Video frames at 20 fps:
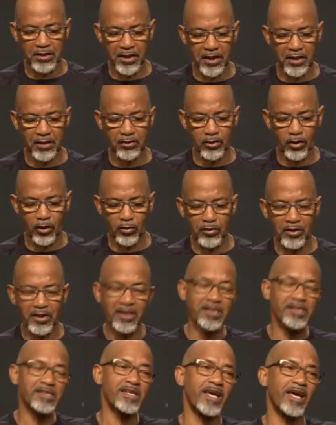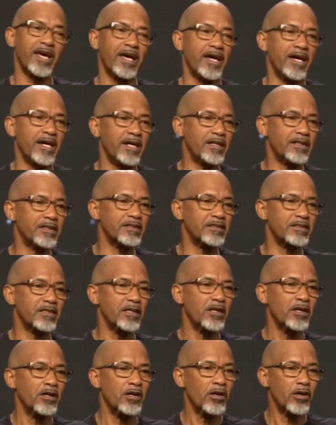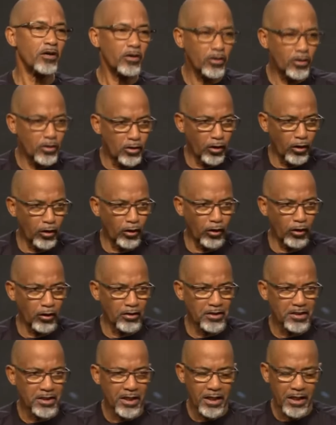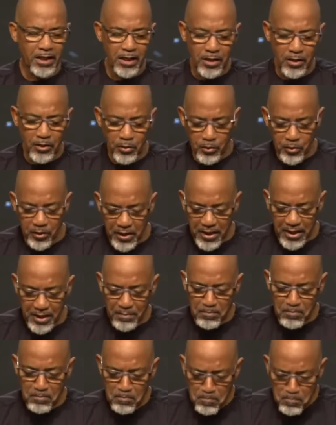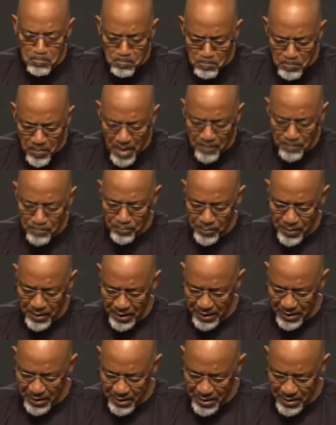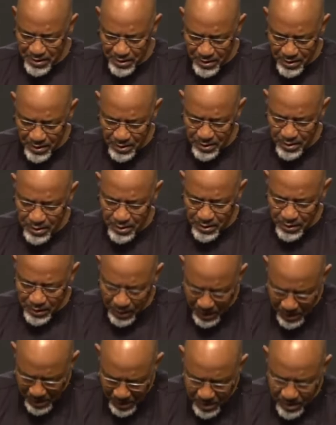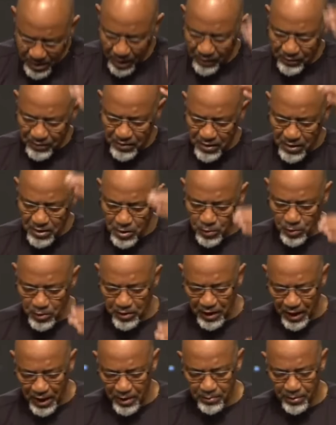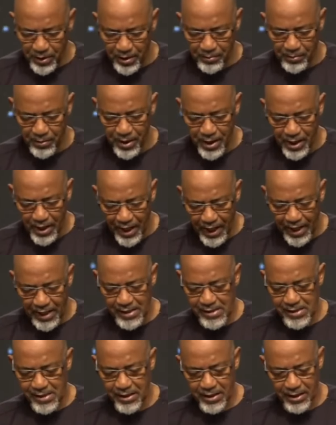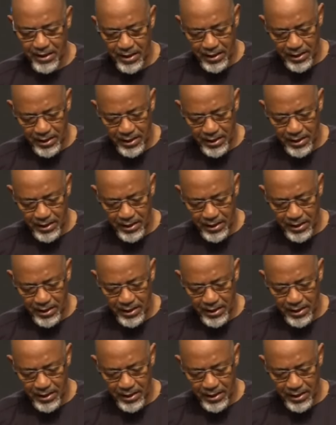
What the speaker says: their groanings, and God remembered his covenant with Abraham, Isaac,